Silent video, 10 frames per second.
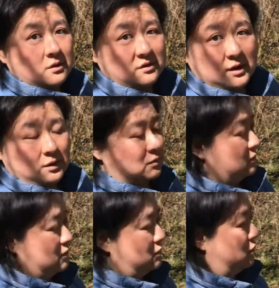The sting will
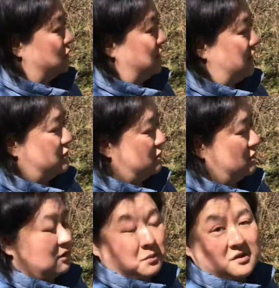denature
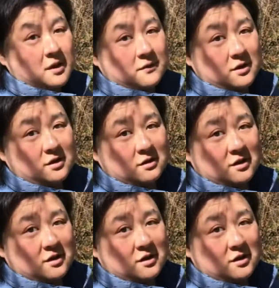and it'll be safe to eat.